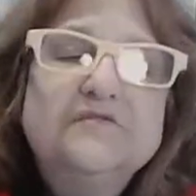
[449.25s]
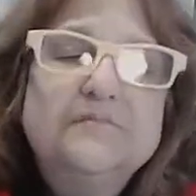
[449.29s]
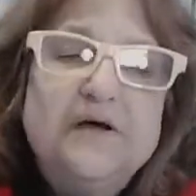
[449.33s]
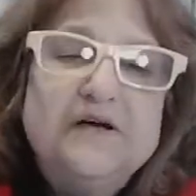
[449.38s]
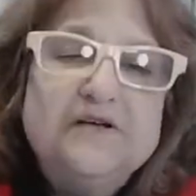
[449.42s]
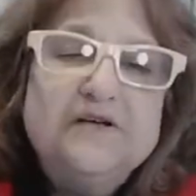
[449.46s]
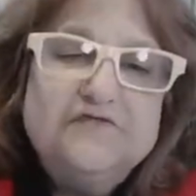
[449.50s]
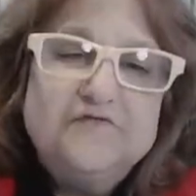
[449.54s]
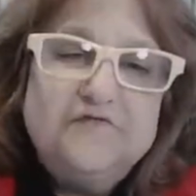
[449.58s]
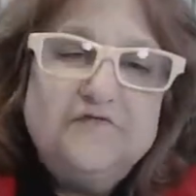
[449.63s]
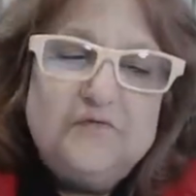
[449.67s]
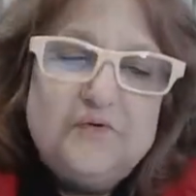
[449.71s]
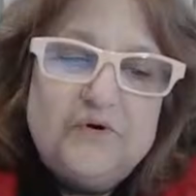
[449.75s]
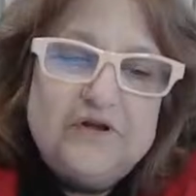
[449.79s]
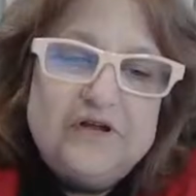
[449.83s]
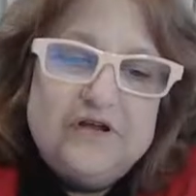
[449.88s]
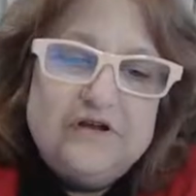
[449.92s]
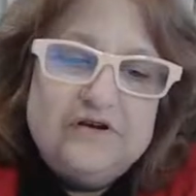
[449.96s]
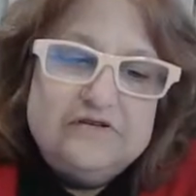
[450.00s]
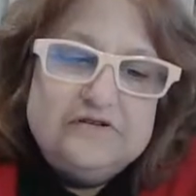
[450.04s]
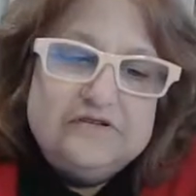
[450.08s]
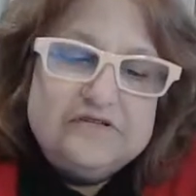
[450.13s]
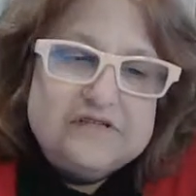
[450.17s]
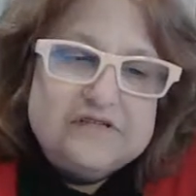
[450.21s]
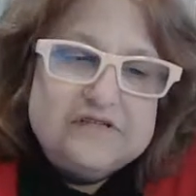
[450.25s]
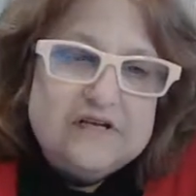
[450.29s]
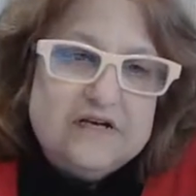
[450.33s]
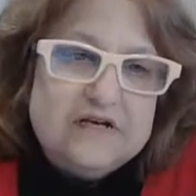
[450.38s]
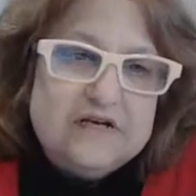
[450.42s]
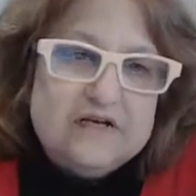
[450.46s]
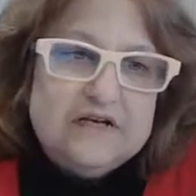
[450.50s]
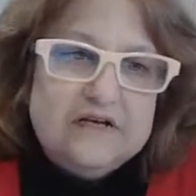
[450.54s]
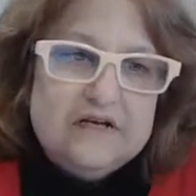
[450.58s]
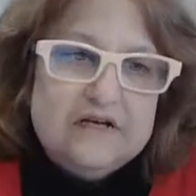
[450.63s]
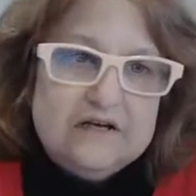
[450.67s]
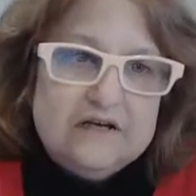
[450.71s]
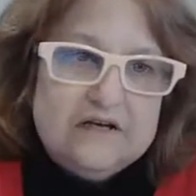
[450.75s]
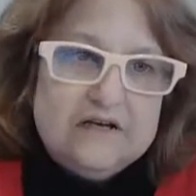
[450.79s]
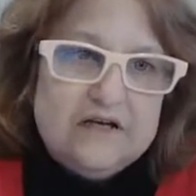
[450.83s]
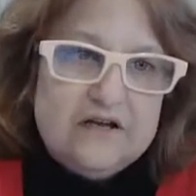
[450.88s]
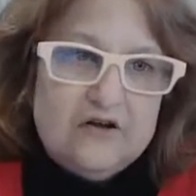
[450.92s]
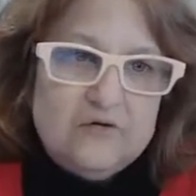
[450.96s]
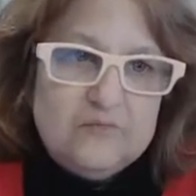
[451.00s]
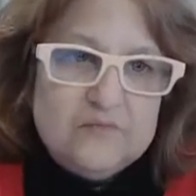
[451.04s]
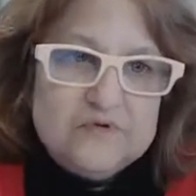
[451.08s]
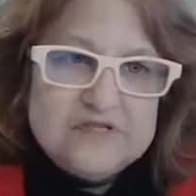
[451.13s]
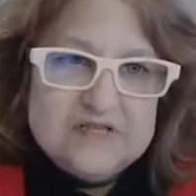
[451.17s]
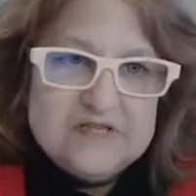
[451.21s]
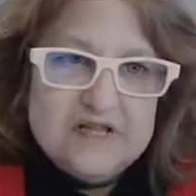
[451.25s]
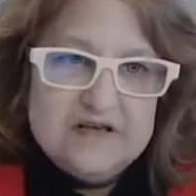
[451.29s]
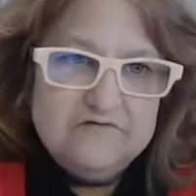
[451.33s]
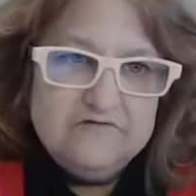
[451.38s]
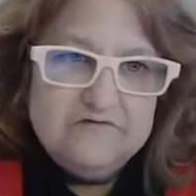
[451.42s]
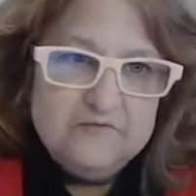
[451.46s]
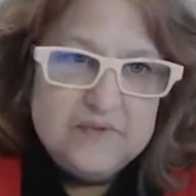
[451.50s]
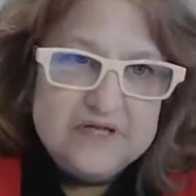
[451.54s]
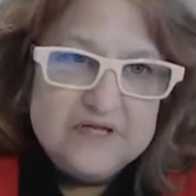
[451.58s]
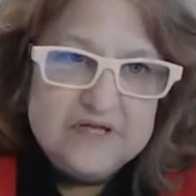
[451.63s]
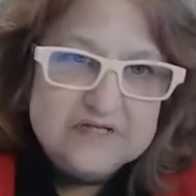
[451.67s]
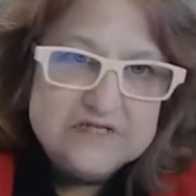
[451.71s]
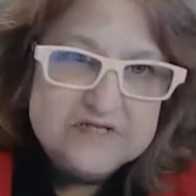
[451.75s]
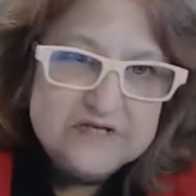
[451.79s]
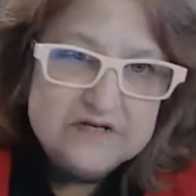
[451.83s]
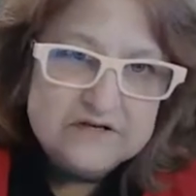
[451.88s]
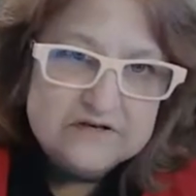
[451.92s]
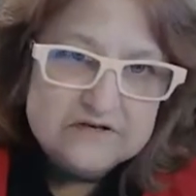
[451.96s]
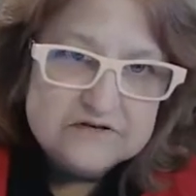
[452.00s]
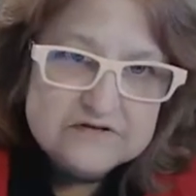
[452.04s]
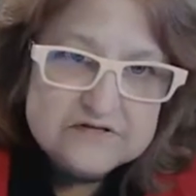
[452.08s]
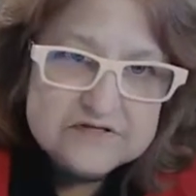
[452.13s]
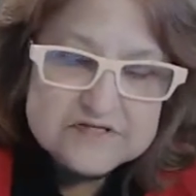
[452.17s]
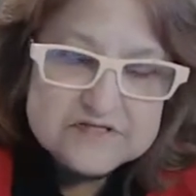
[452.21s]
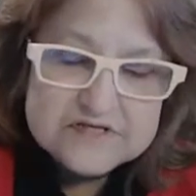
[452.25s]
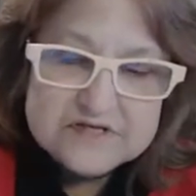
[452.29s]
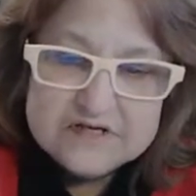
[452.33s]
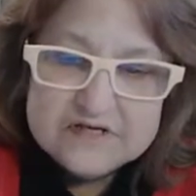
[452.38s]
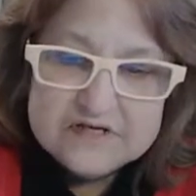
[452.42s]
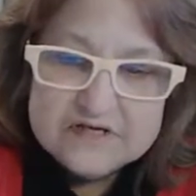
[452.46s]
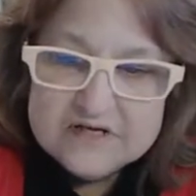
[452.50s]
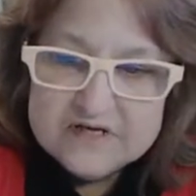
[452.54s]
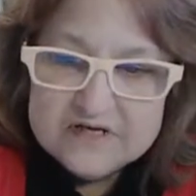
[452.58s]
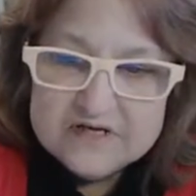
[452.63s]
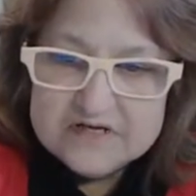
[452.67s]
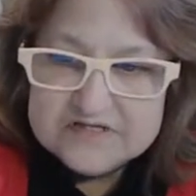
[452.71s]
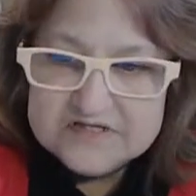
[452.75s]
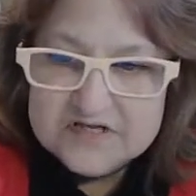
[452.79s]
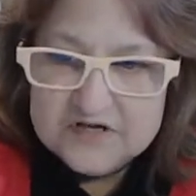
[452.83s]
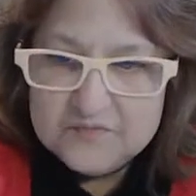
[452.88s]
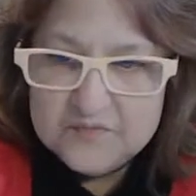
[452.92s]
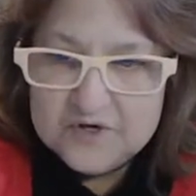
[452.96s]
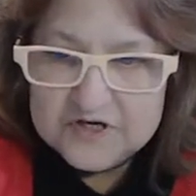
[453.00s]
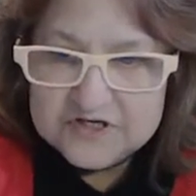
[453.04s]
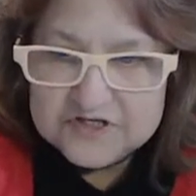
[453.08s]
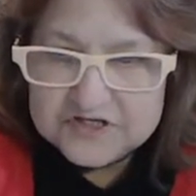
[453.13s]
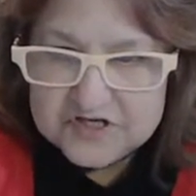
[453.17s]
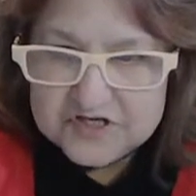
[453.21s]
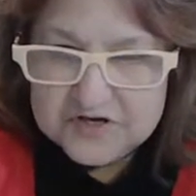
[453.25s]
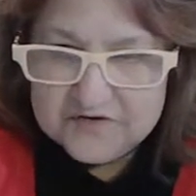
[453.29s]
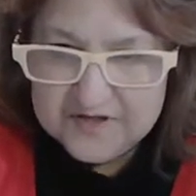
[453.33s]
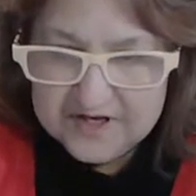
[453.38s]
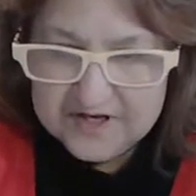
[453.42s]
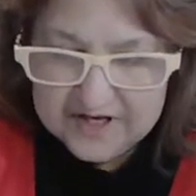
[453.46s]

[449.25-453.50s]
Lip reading: The past 4 years, it almost left me in tears. So much so